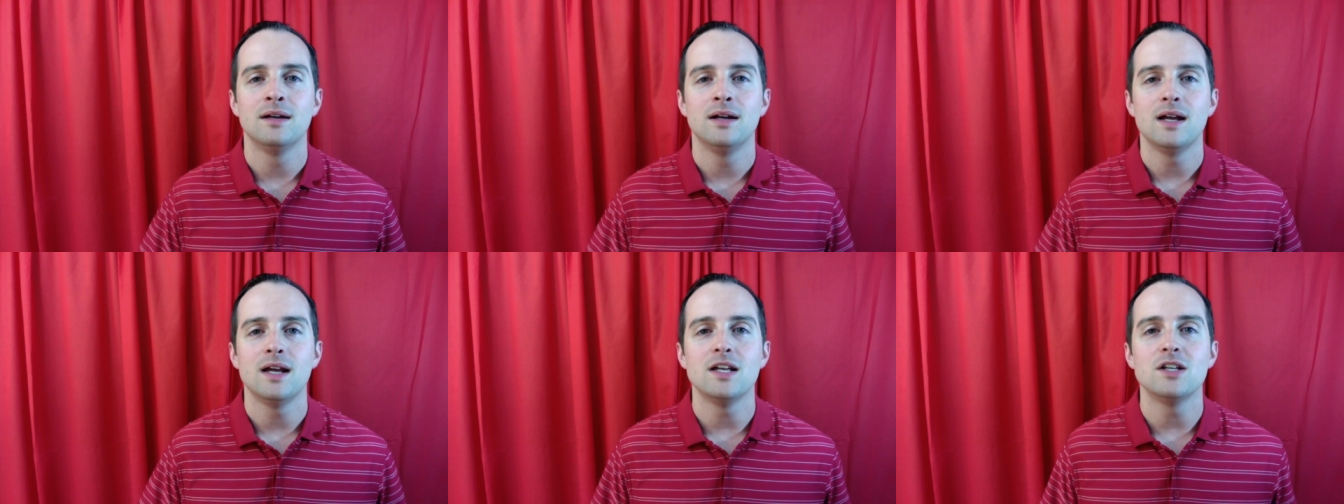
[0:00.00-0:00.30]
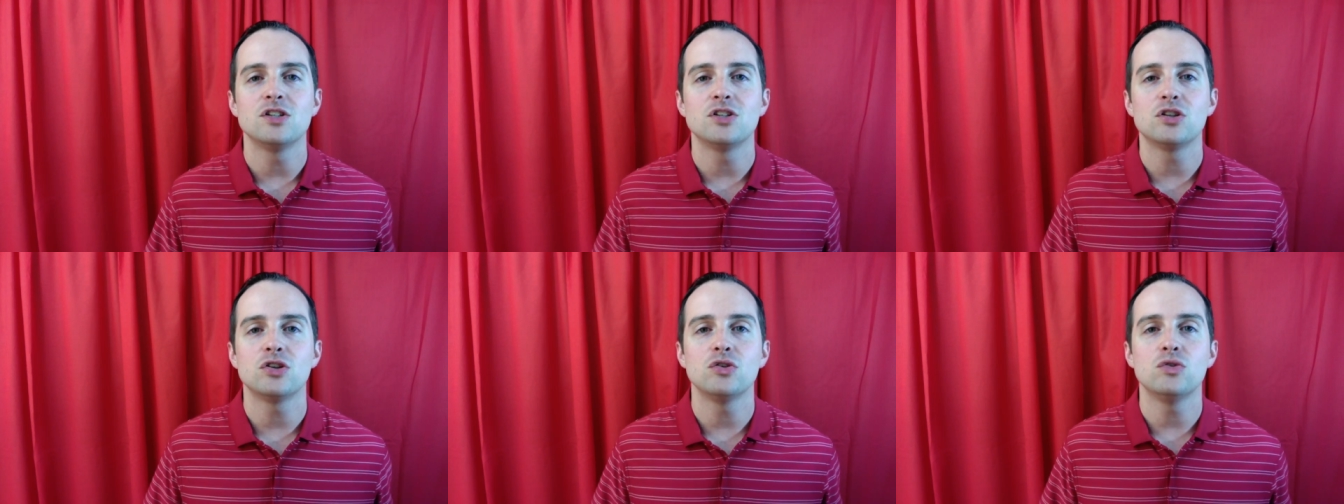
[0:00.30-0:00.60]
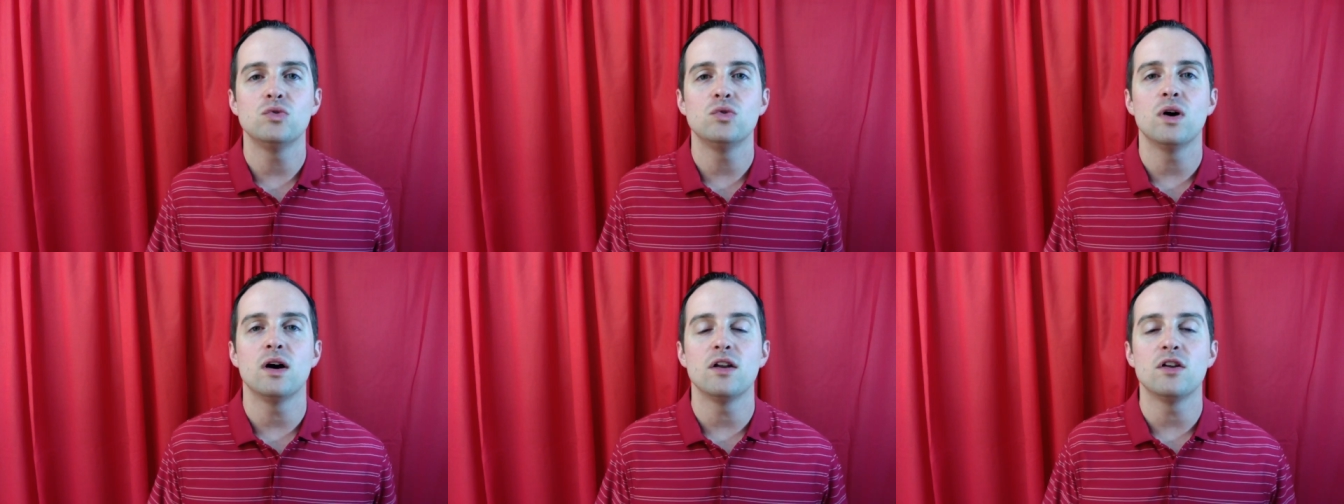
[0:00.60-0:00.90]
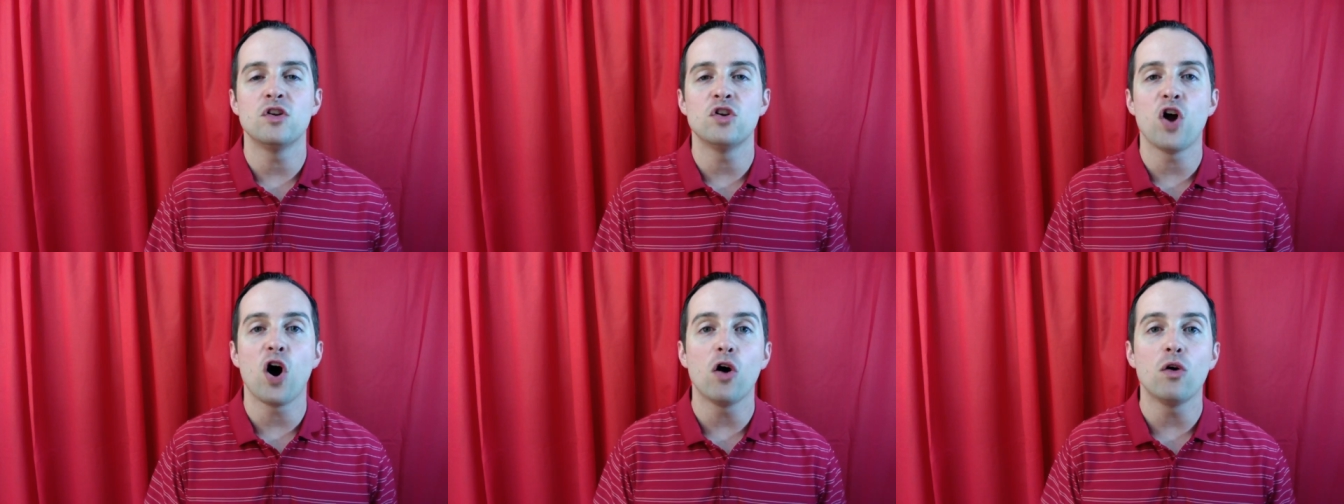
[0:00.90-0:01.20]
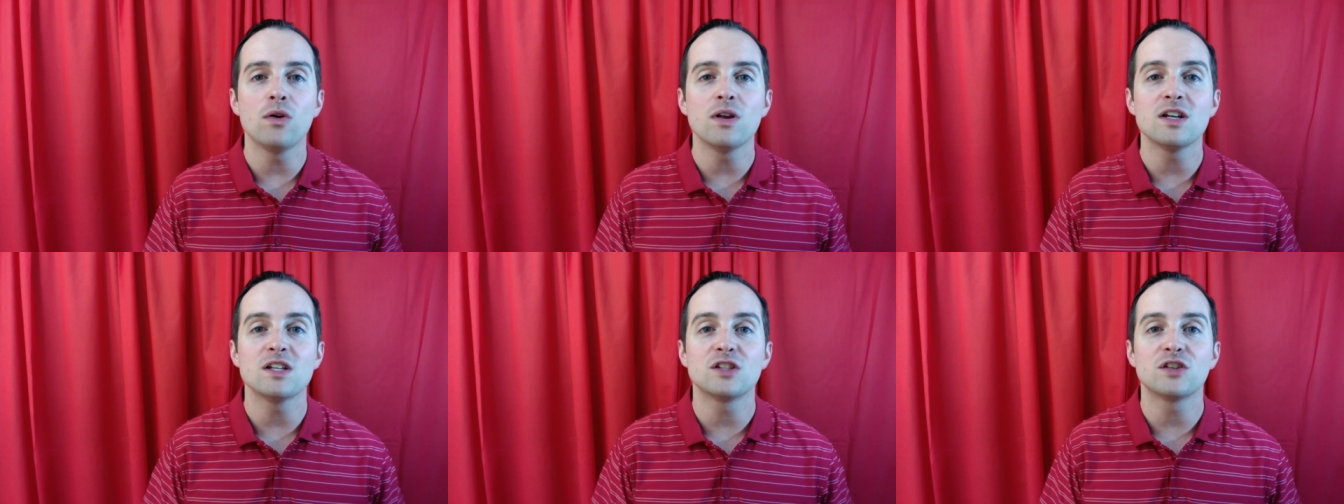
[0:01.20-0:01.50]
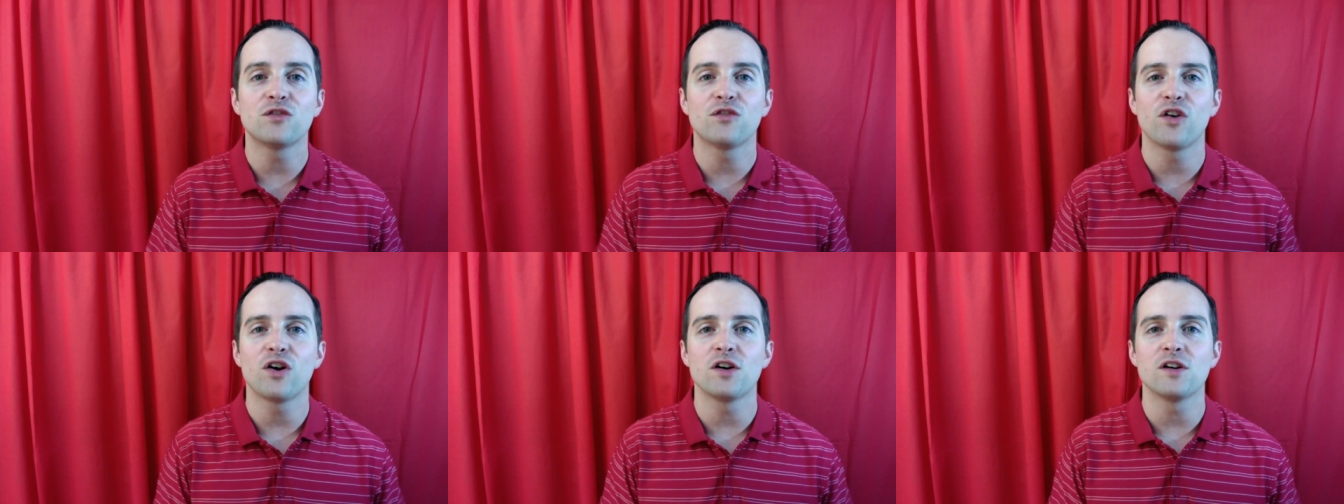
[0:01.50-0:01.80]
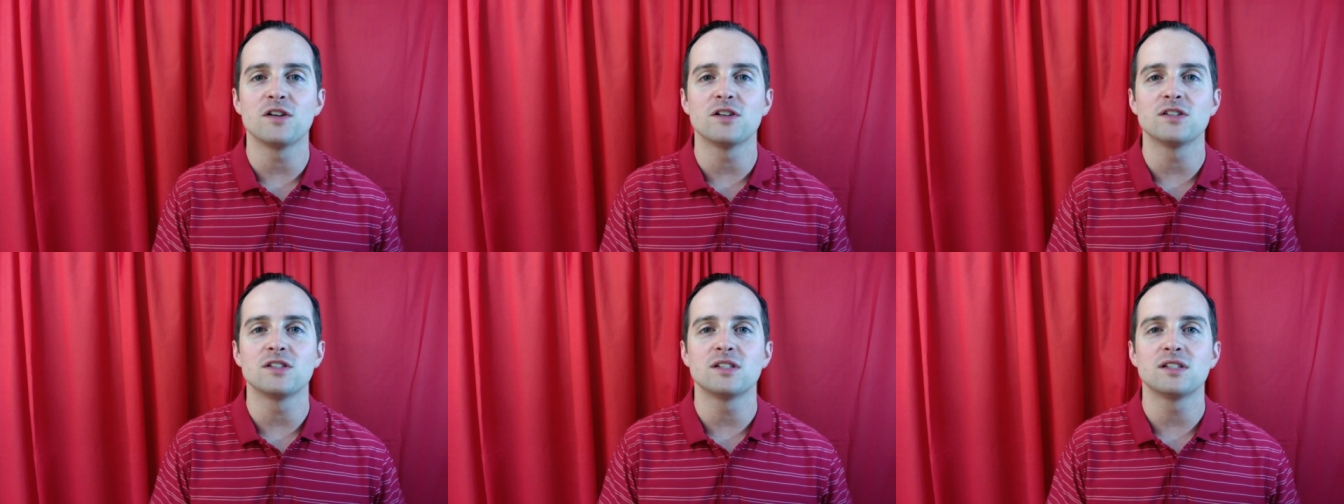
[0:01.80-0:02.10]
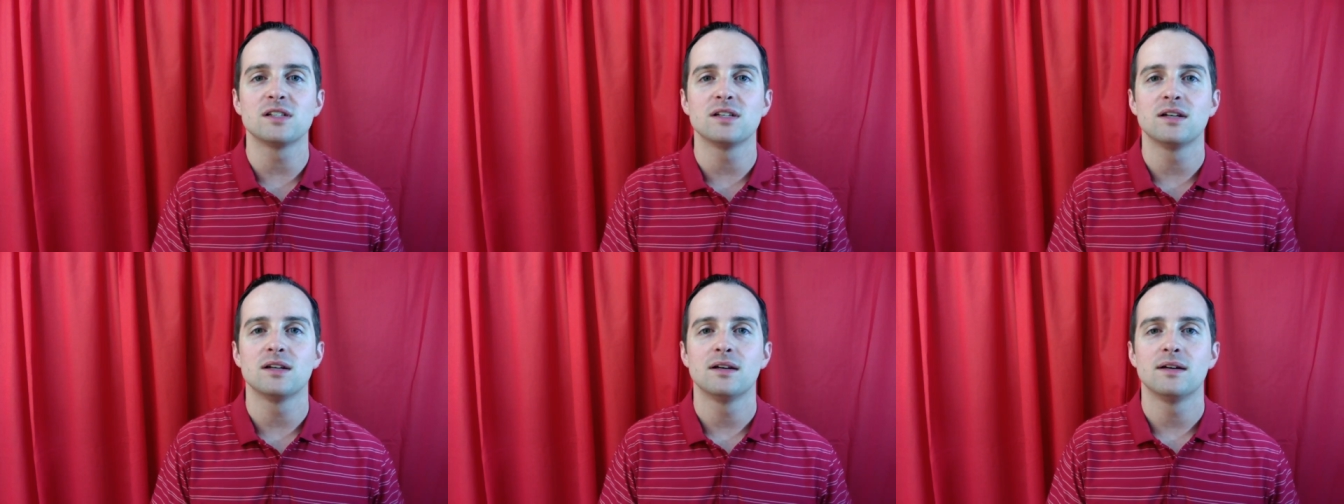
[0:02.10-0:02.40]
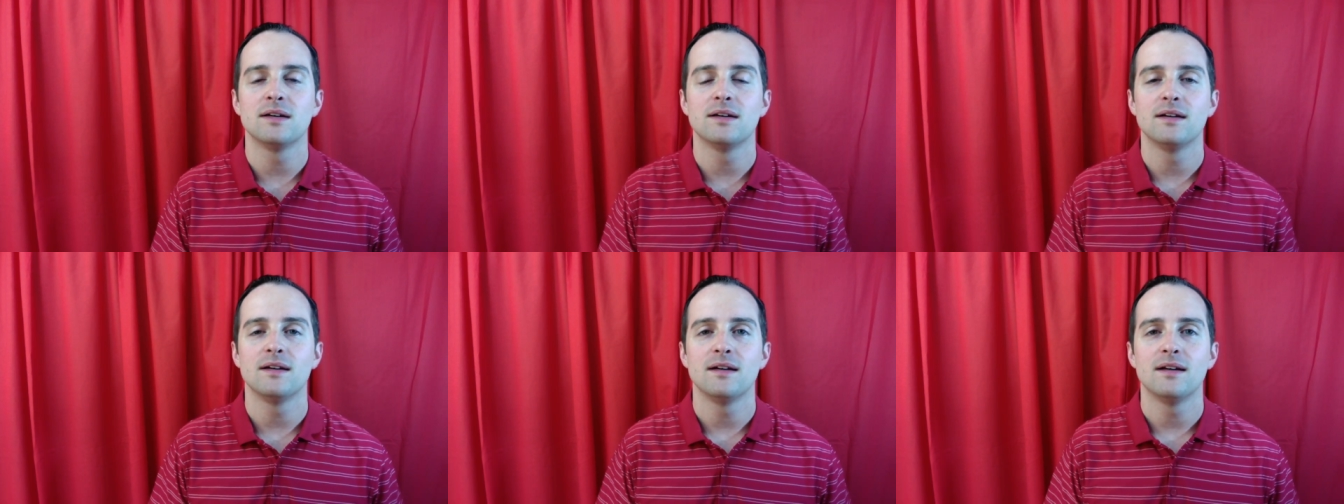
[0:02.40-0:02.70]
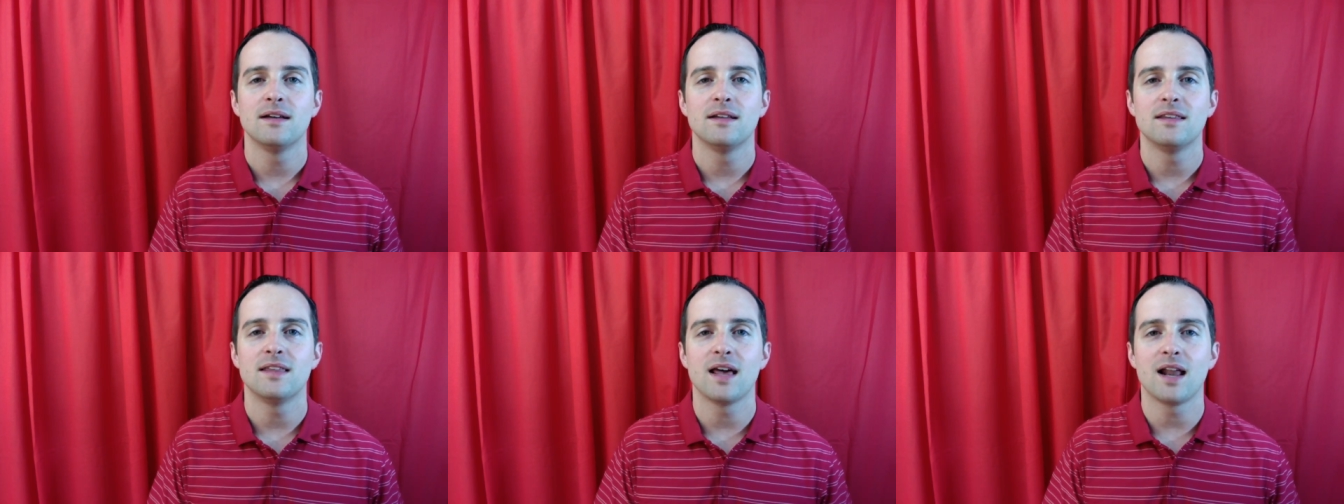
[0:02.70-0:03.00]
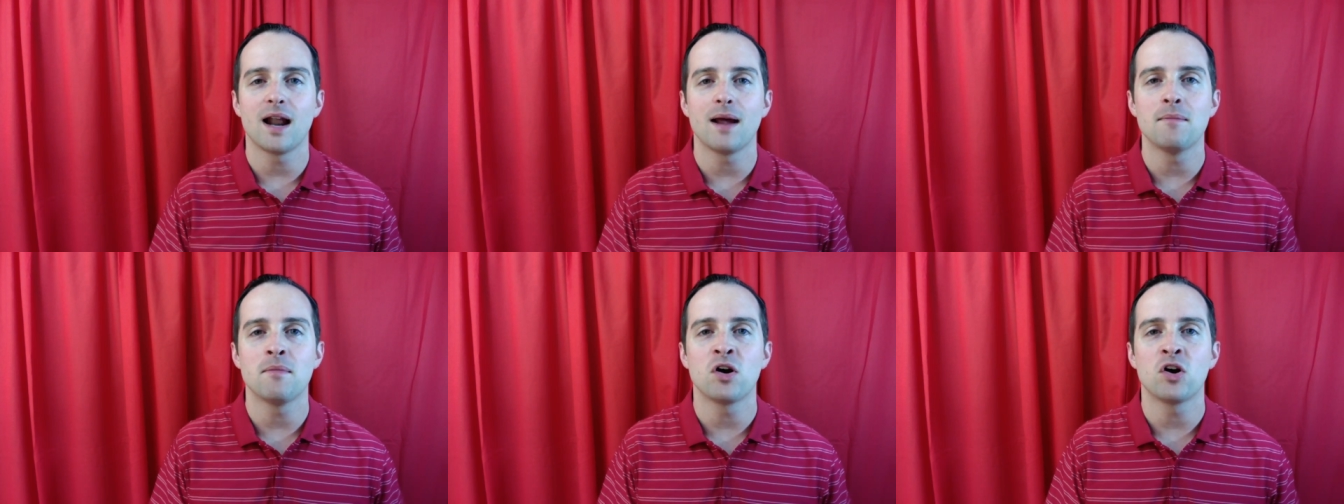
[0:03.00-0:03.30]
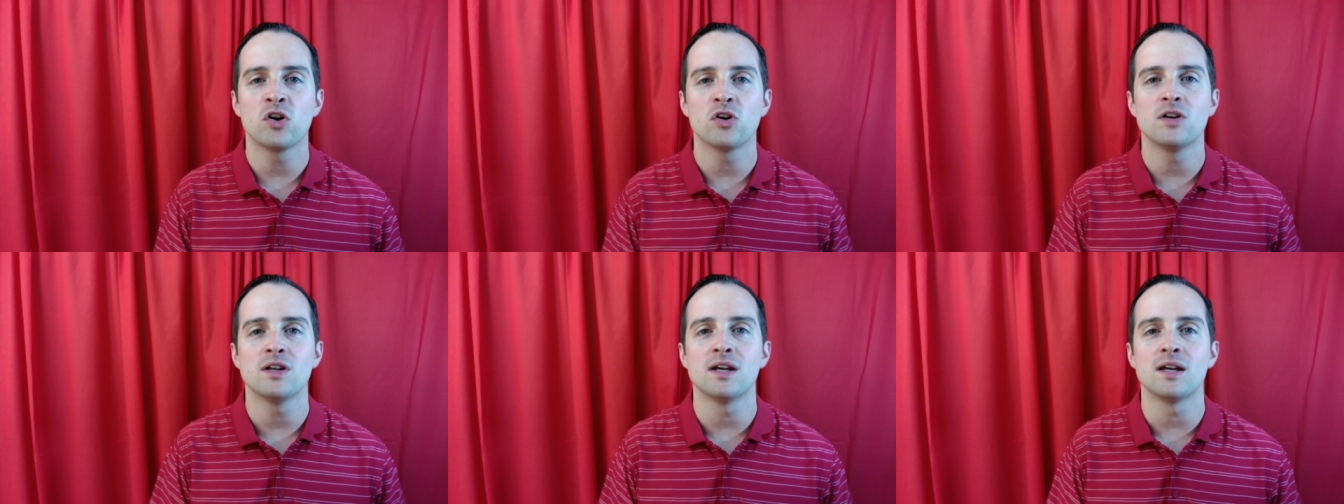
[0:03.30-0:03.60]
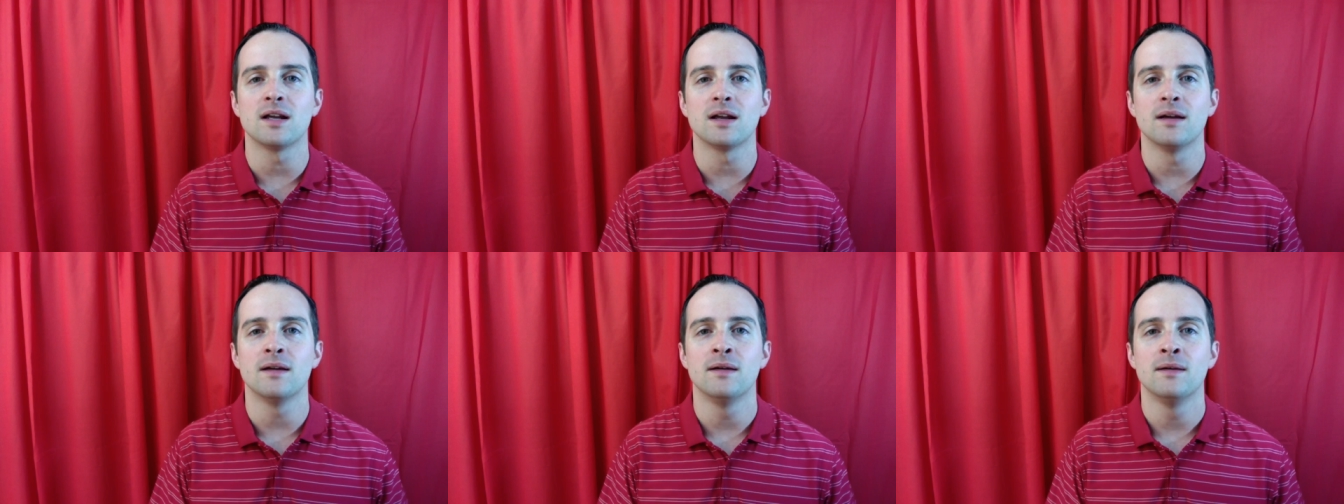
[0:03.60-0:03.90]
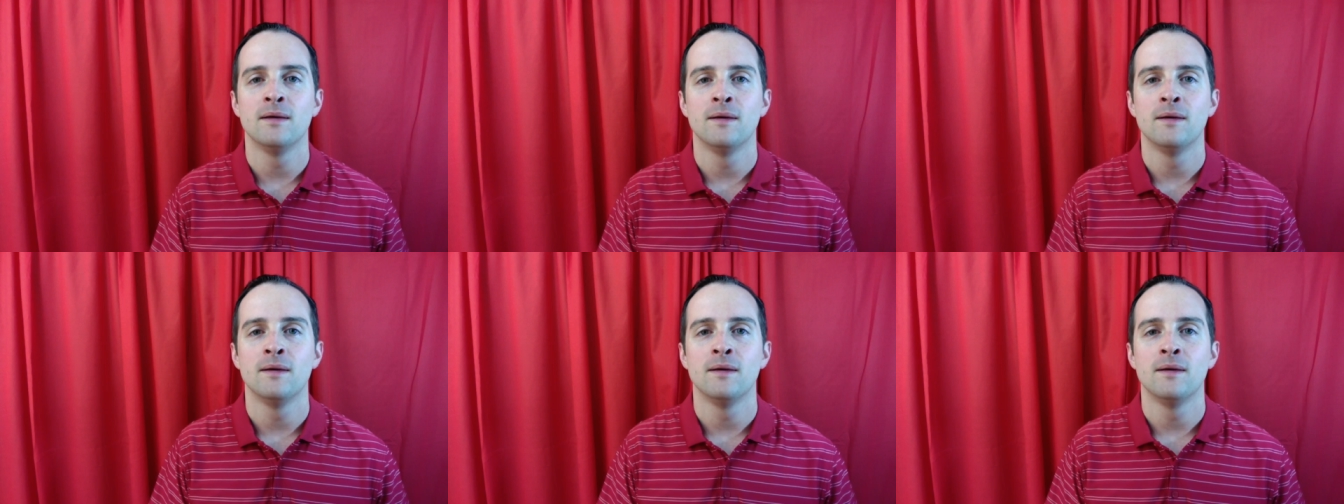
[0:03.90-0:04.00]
is to notice first that I'm hurting.